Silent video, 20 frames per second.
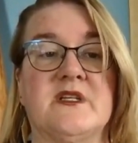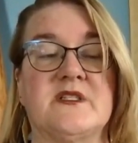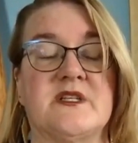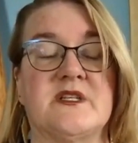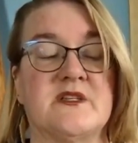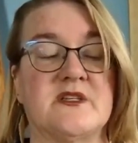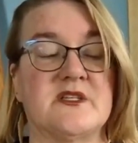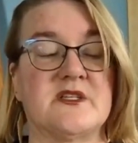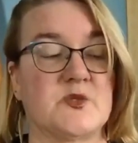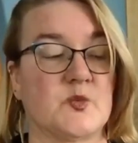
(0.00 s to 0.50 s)
to
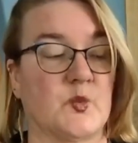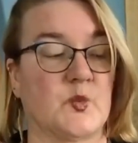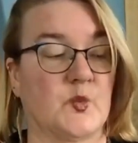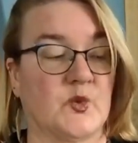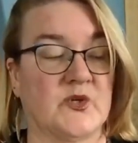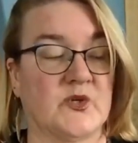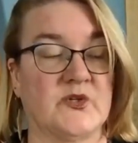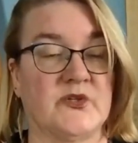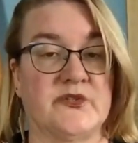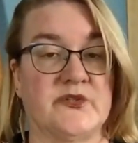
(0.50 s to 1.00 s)
this
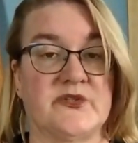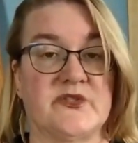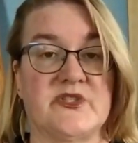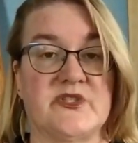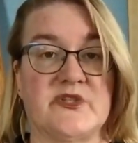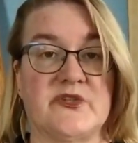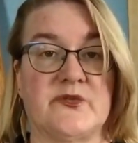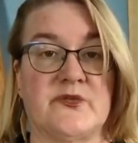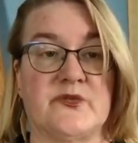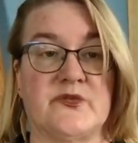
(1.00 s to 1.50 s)
world,
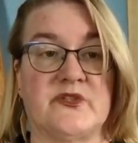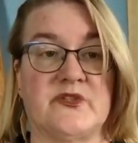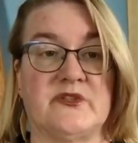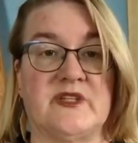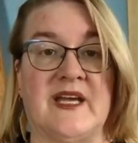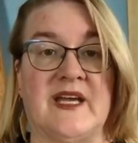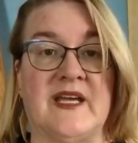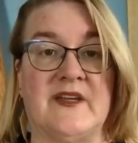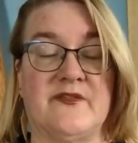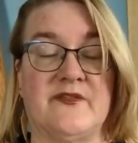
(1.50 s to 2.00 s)
to the
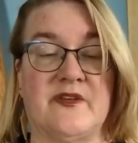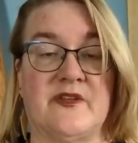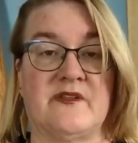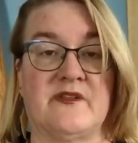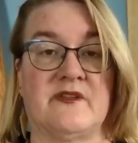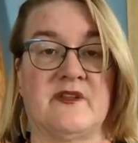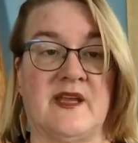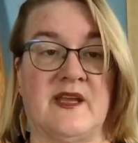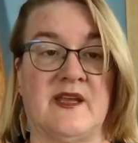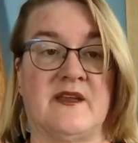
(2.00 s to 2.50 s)
life and
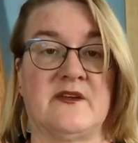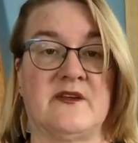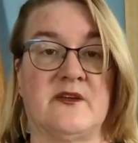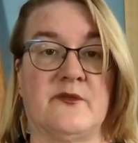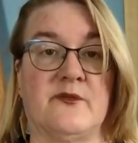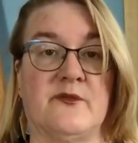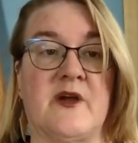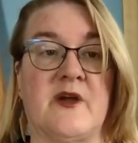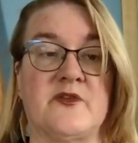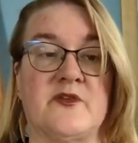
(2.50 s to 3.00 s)
the land
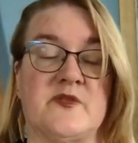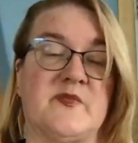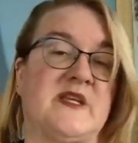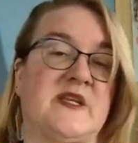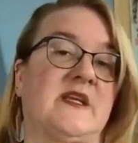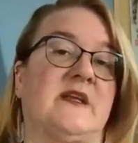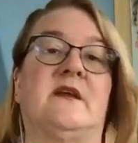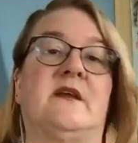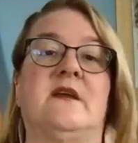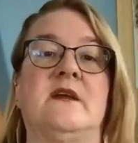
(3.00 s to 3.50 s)
around
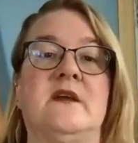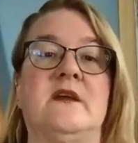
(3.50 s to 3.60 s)
me,